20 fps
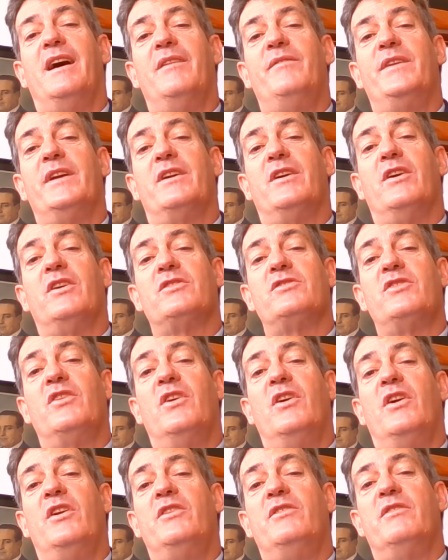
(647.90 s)
because
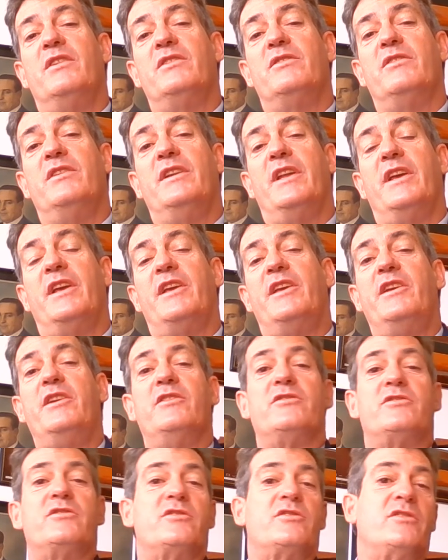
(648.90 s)
you are doing a
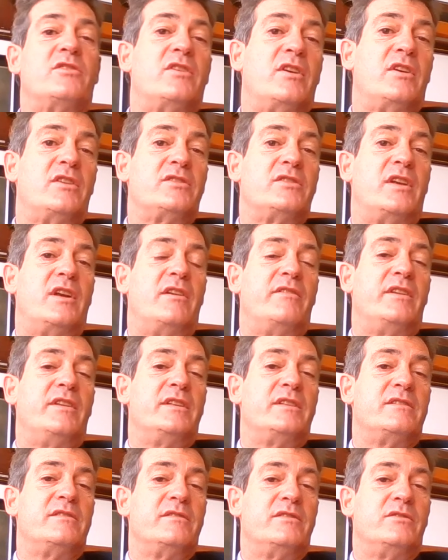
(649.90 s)
huge
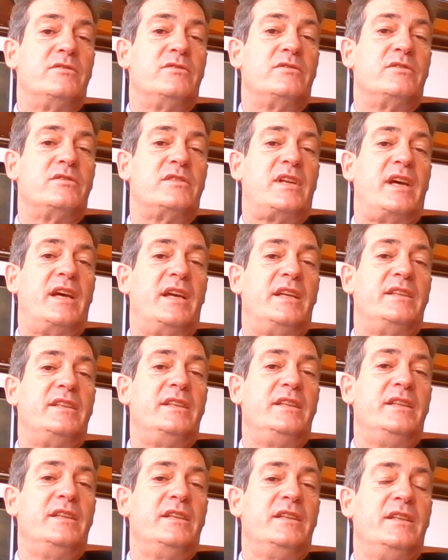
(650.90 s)
service to
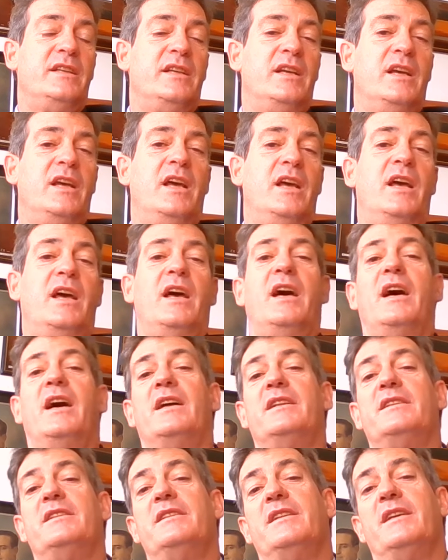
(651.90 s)
society.
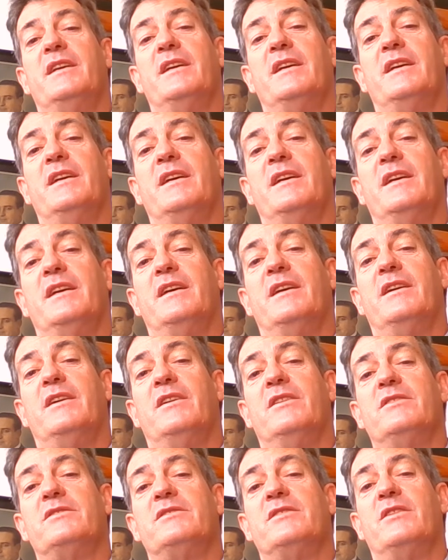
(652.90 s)
And
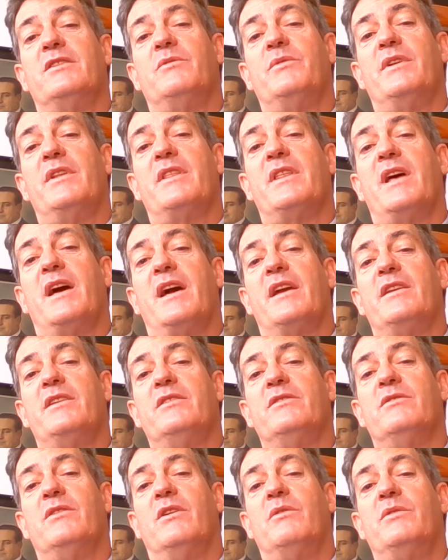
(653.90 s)
also we thank
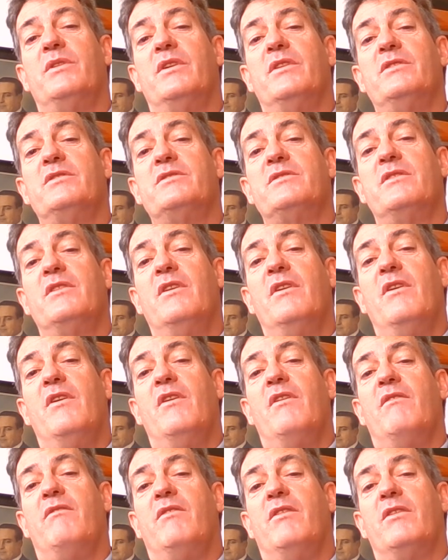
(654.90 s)
you owners
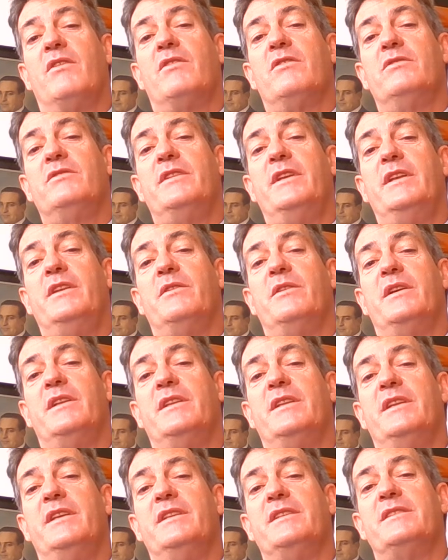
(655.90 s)
for continuing
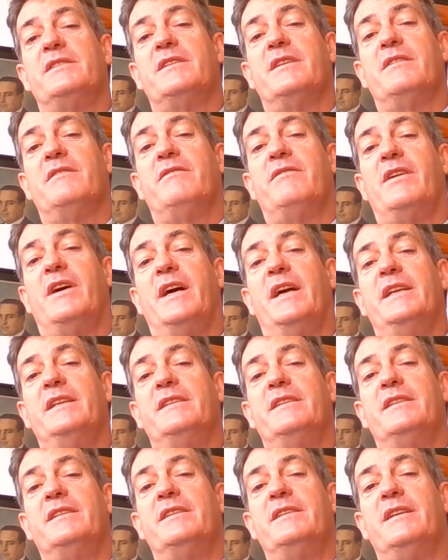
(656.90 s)
this
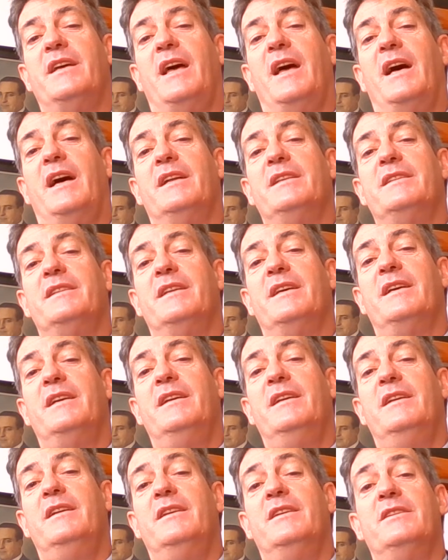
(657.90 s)
fight and
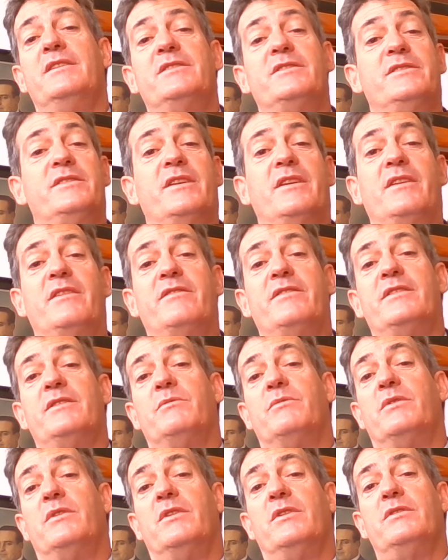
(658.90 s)
serve the
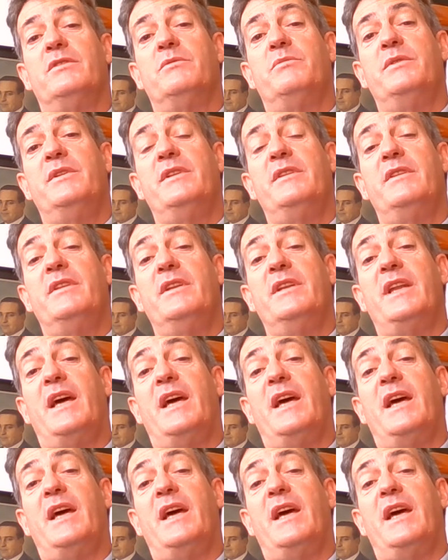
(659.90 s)
world with